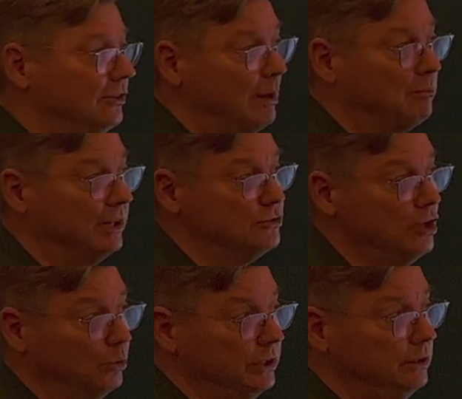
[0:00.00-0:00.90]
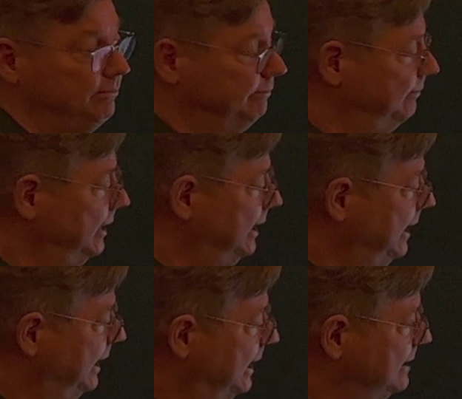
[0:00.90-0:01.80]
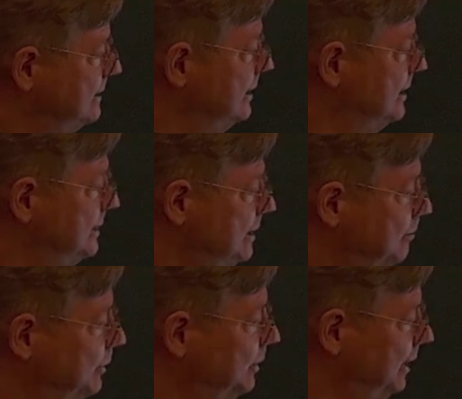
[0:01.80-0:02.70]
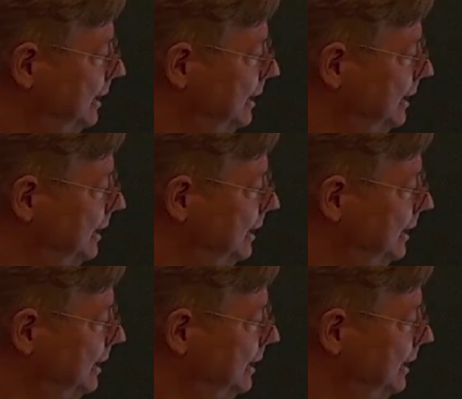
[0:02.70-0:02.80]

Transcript: template is loaded. Mm -hmm. It's a simple